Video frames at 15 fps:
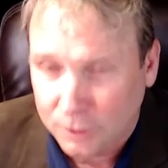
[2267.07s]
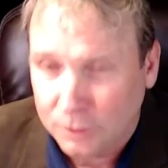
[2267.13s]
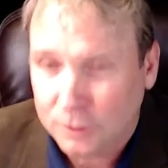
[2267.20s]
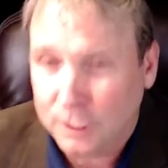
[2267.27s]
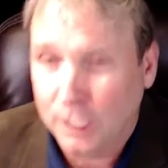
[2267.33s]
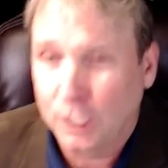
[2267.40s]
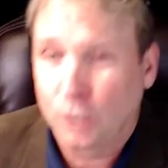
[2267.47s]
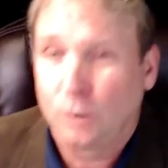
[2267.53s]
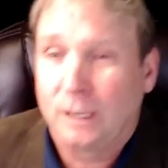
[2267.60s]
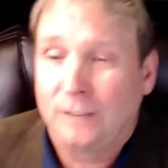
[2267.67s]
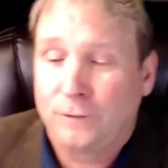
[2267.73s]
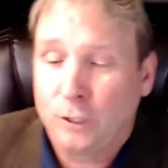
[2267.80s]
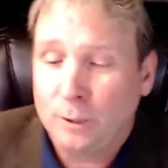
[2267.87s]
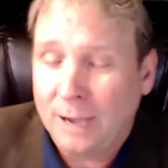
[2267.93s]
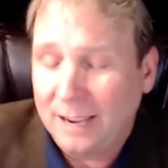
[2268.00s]
So
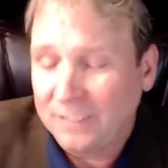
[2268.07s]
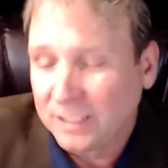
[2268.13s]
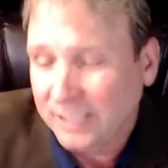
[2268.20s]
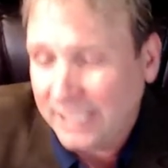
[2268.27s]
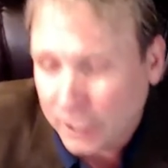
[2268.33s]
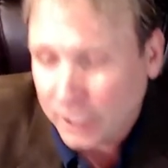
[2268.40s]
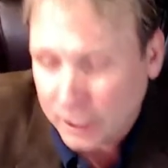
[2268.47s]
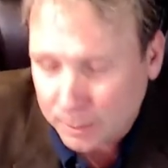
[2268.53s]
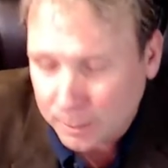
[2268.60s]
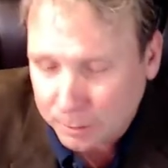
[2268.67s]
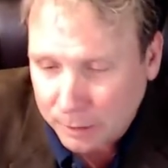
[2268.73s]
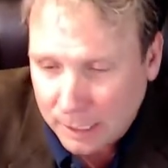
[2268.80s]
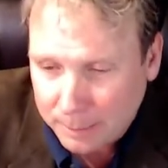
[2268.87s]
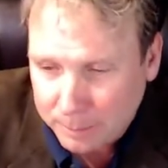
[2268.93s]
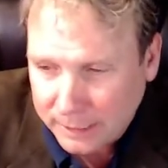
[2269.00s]
if you have a lien on a
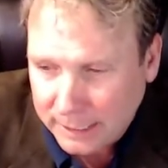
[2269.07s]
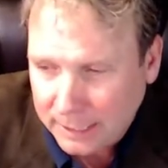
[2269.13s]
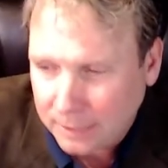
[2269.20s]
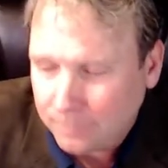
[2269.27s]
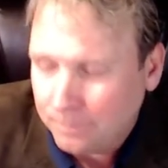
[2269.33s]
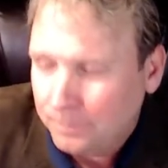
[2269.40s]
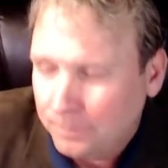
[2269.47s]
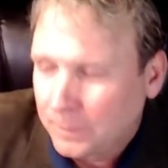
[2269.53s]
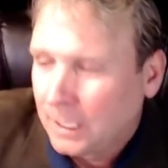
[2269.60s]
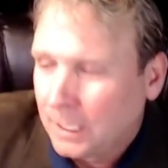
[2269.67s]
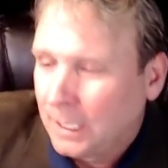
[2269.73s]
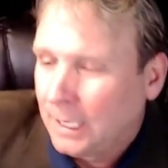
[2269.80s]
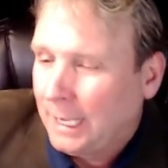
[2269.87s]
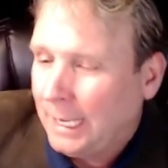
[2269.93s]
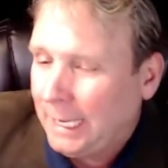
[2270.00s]
property
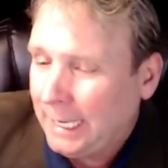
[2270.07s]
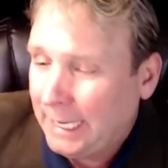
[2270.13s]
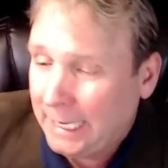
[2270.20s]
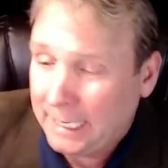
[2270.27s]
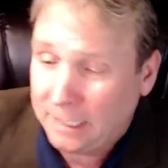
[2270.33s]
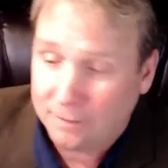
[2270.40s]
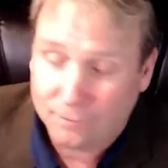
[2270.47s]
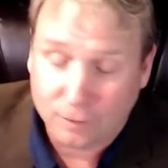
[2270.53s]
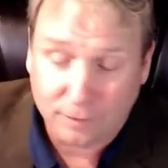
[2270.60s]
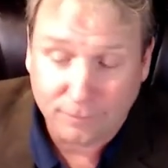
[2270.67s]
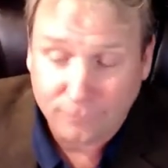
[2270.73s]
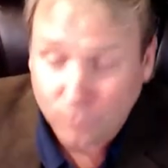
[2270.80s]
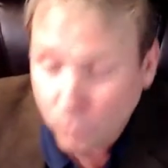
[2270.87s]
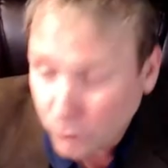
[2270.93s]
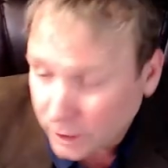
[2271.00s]
and for
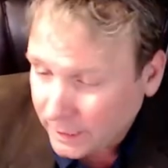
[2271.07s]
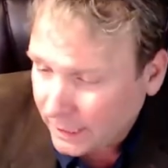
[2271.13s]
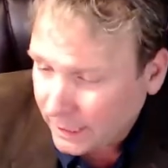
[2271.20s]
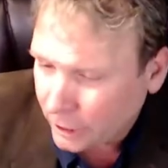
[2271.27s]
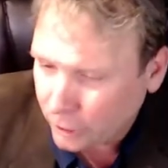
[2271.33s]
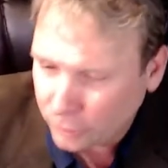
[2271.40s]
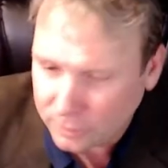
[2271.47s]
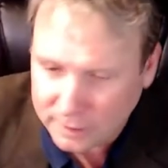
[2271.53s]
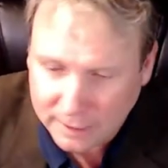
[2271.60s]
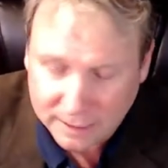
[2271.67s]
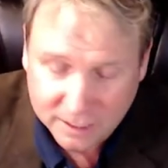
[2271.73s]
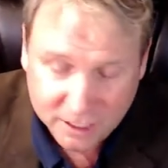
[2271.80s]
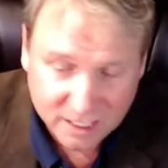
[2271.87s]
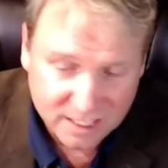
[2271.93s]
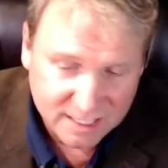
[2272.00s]
4 years,
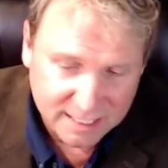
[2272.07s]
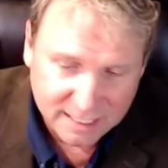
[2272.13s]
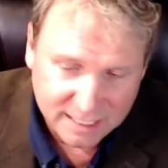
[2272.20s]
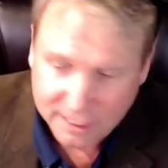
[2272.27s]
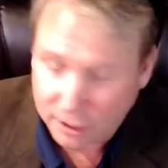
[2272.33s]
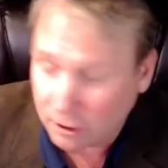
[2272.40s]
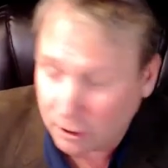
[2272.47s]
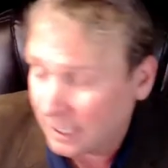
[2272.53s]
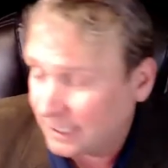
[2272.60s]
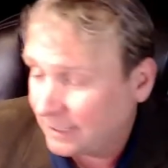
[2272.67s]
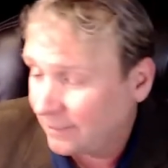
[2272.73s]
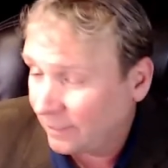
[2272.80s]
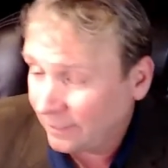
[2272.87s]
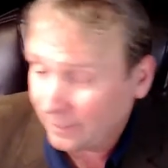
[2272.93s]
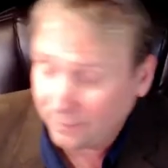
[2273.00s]
it just sits there.
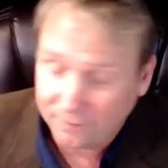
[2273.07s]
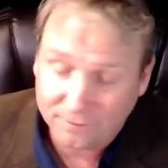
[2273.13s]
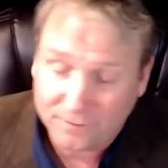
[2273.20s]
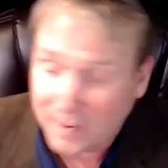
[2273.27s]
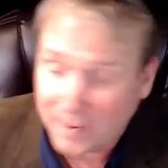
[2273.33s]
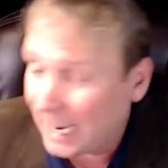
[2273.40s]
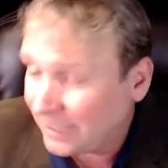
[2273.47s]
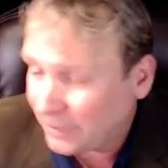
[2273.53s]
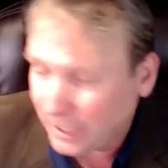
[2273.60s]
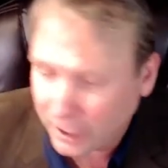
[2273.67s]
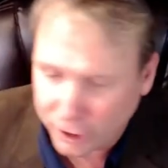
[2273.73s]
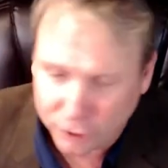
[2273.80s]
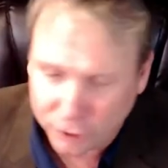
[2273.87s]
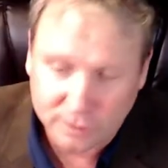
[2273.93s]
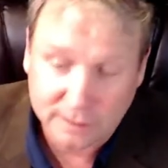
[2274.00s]
On 5
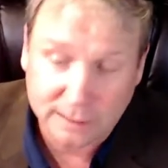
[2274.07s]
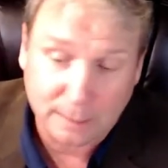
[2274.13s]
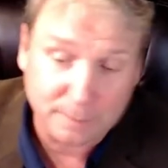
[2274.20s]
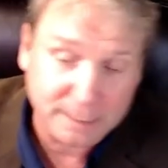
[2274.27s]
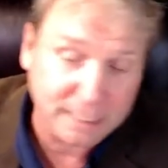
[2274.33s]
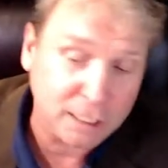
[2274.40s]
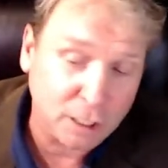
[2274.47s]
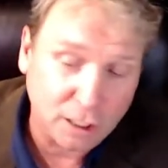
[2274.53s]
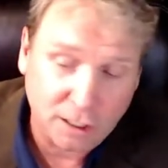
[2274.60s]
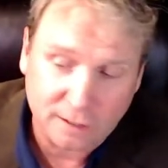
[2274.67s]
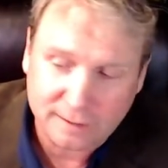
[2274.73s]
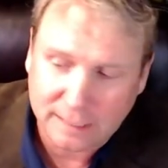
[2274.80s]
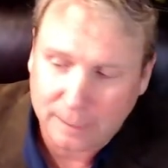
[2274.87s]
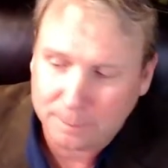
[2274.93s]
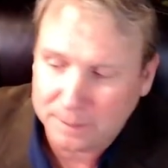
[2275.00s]
years, somebody
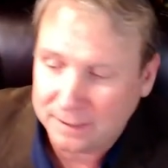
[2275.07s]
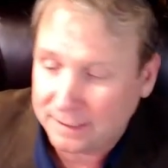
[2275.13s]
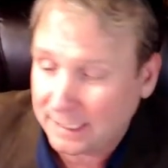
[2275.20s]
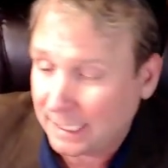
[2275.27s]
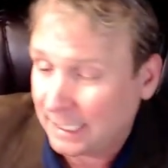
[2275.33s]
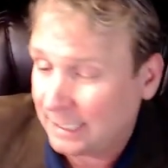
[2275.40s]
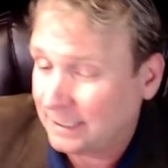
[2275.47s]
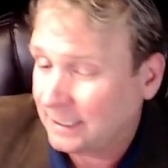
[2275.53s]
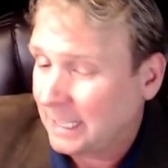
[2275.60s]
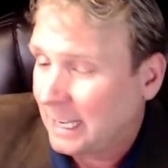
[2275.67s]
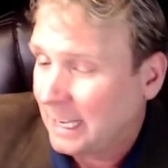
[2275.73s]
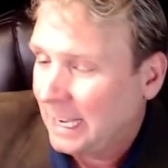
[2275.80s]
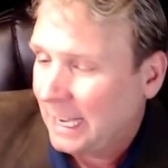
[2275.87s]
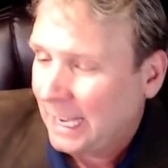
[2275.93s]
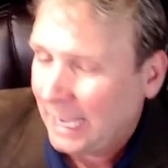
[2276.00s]
calls up and says,
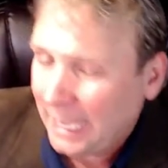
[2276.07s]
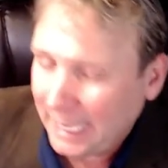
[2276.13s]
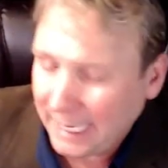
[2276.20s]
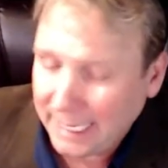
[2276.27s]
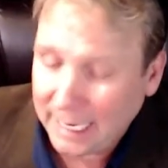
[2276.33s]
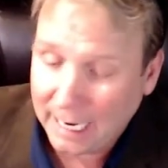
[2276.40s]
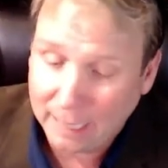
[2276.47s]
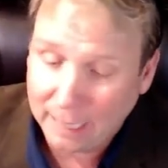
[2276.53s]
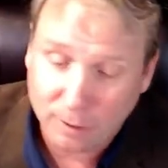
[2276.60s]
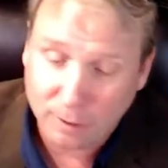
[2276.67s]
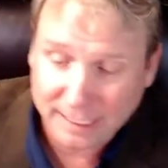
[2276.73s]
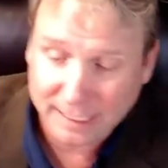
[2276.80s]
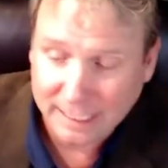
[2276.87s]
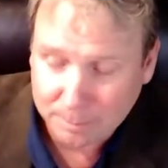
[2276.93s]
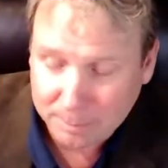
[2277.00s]
hey, I want to
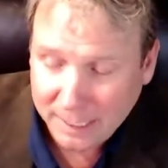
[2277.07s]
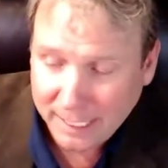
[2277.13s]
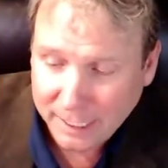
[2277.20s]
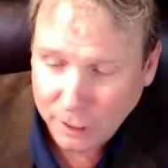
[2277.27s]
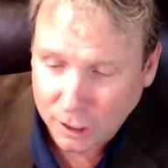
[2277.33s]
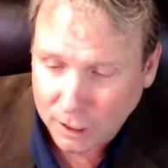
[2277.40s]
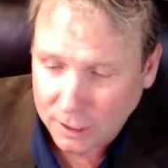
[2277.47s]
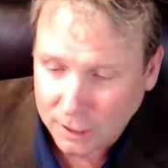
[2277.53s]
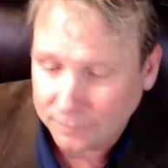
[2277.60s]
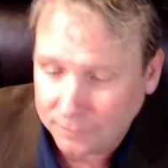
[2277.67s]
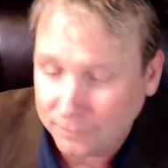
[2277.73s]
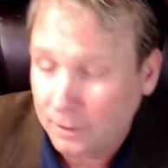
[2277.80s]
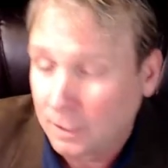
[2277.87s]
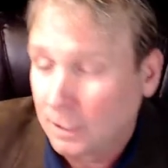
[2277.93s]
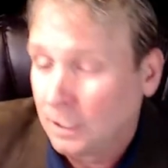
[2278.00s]
get a
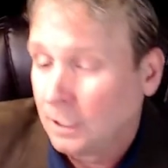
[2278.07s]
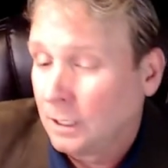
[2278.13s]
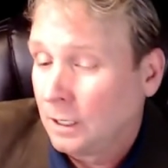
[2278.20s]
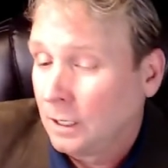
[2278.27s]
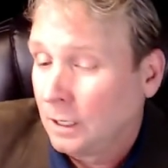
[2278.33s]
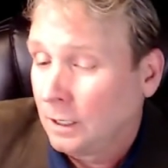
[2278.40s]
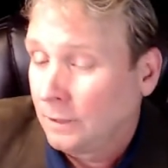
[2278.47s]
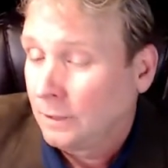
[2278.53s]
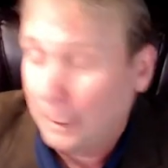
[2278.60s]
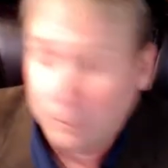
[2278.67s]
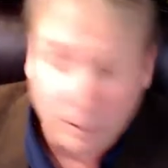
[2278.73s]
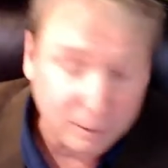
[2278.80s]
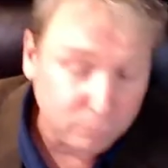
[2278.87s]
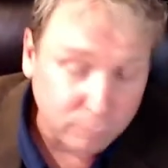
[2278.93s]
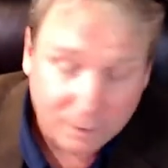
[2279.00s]
payoff. They
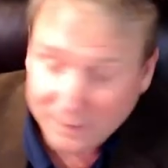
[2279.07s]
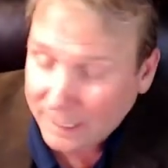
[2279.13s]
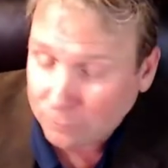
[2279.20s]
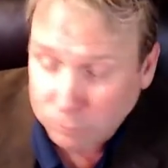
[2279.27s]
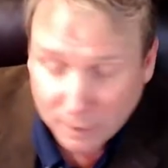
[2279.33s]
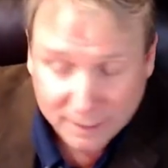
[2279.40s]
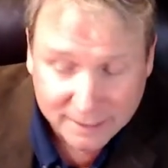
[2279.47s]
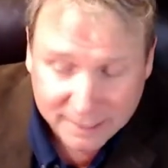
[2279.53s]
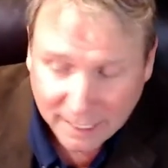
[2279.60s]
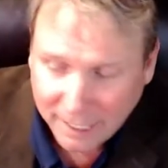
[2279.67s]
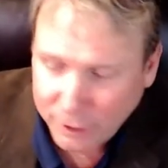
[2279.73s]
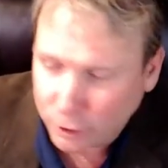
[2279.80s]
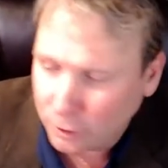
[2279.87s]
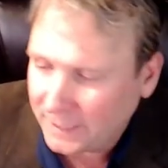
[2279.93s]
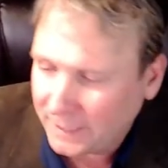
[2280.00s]
run
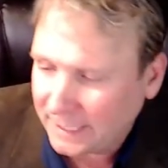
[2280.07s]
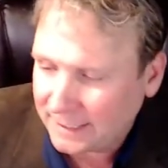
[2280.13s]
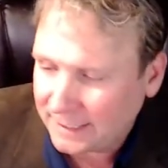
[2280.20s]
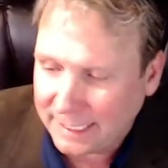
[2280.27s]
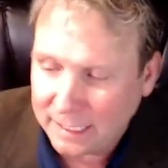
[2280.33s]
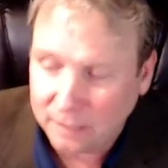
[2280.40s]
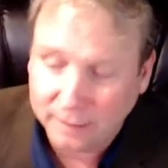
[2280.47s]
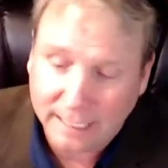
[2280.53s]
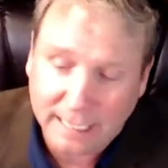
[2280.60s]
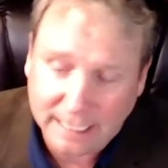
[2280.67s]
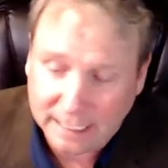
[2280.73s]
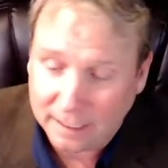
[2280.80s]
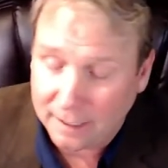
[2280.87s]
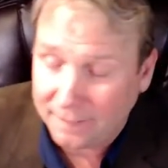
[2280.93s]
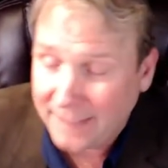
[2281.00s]
title, they see a lien.